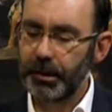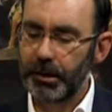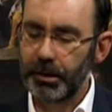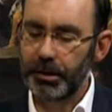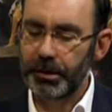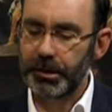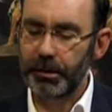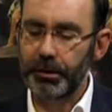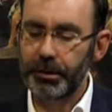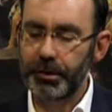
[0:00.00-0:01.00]
Others had
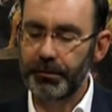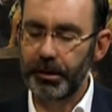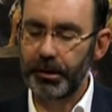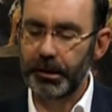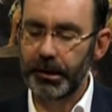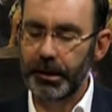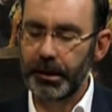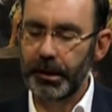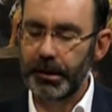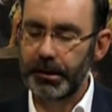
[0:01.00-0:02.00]
only just fallen
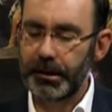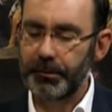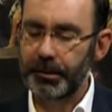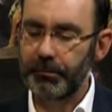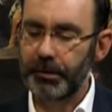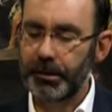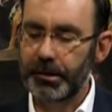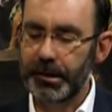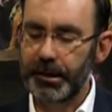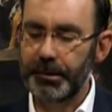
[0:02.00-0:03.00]
and seemed rather
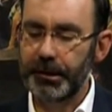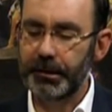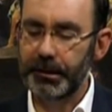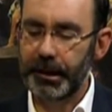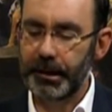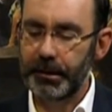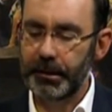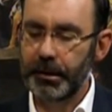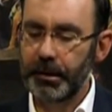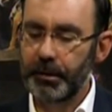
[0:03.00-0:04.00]
sleeping than dead.
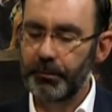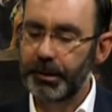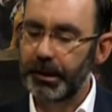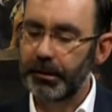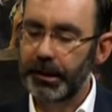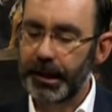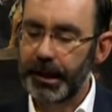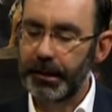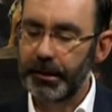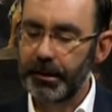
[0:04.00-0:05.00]
But mm. there they
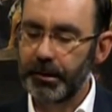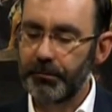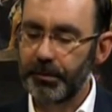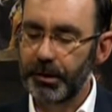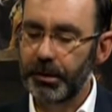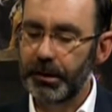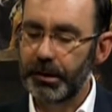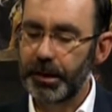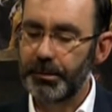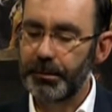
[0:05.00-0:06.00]
lay, for none had
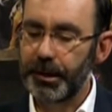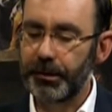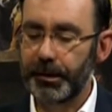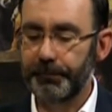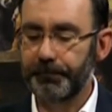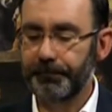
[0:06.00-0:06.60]
time to bury them.